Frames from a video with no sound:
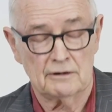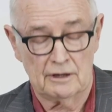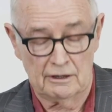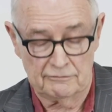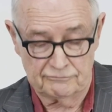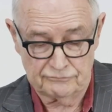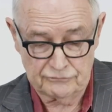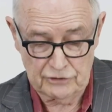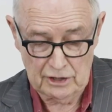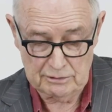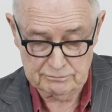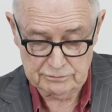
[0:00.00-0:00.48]

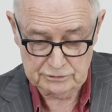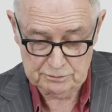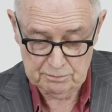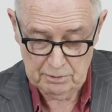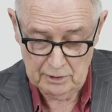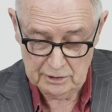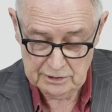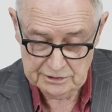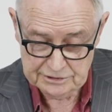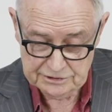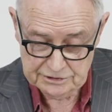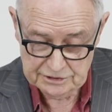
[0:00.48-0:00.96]
Trump's
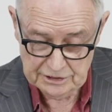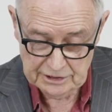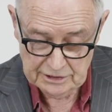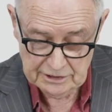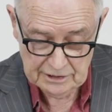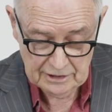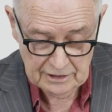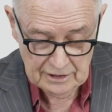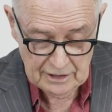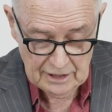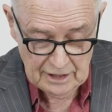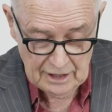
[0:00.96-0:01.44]
policy
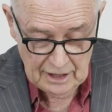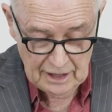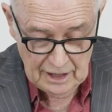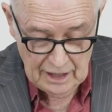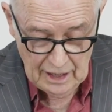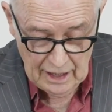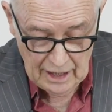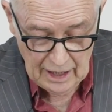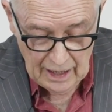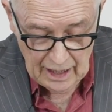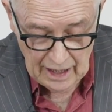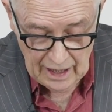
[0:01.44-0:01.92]

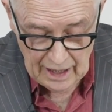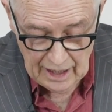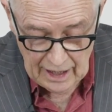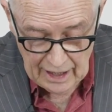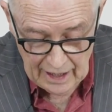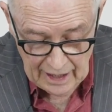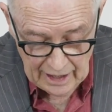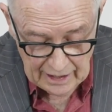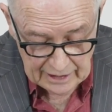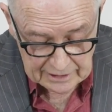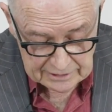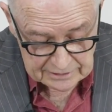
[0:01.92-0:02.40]

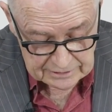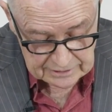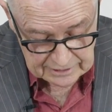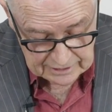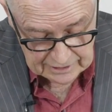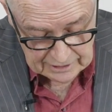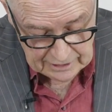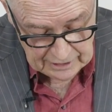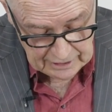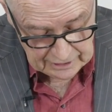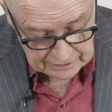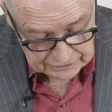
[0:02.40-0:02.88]
and
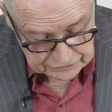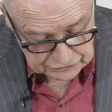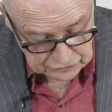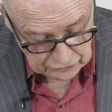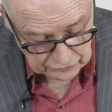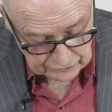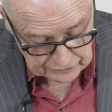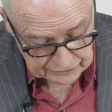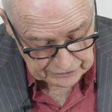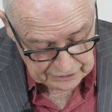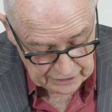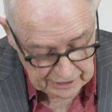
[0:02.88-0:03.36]

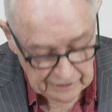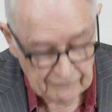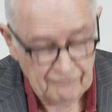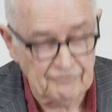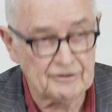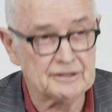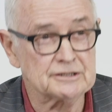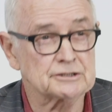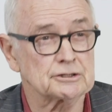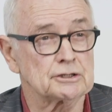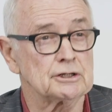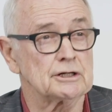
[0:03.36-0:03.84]
took the
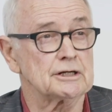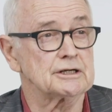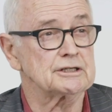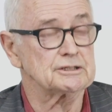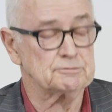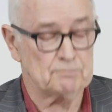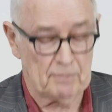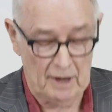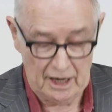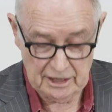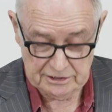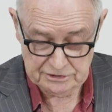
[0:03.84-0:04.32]
fiscal
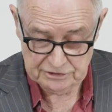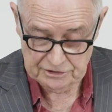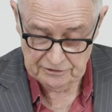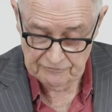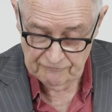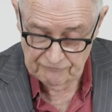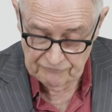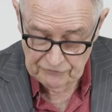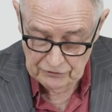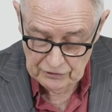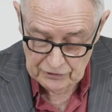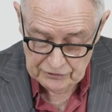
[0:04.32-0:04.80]
expansion
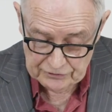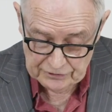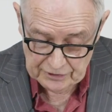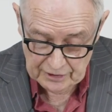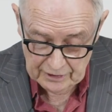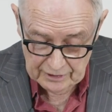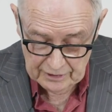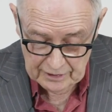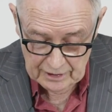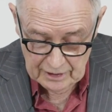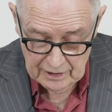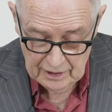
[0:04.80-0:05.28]

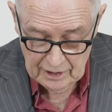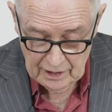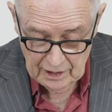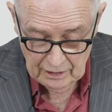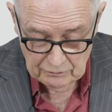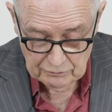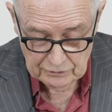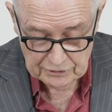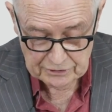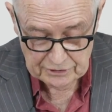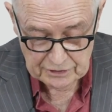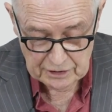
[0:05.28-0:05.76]
further
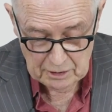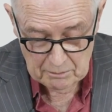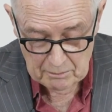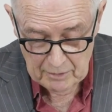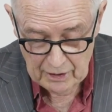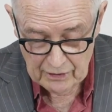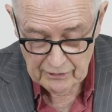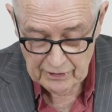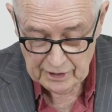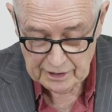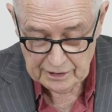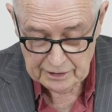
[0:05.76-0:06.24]
with the
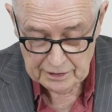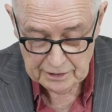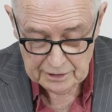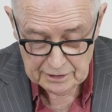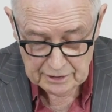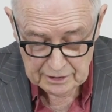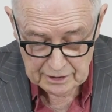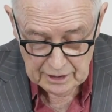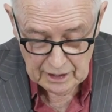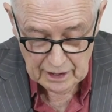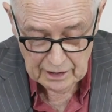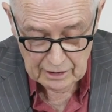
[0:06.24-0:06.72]

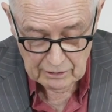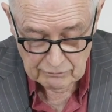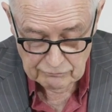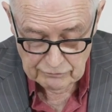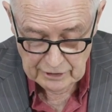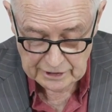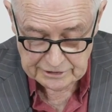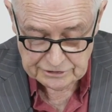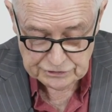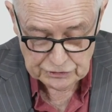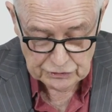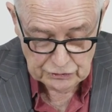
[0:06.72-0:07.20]
American
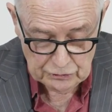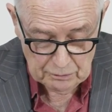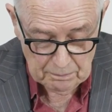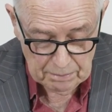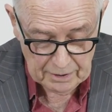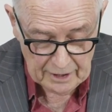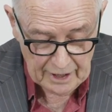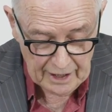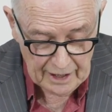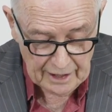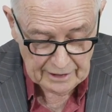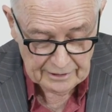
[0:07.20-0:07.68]
Rescue
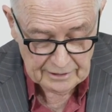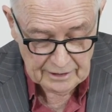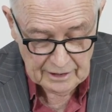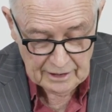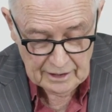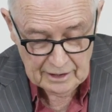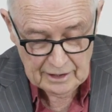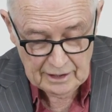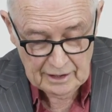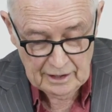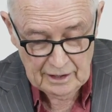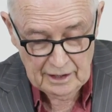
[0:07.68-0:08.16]
Plan
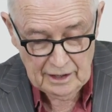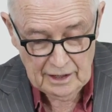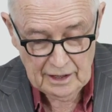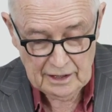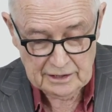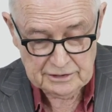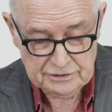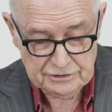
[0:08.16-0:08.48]
in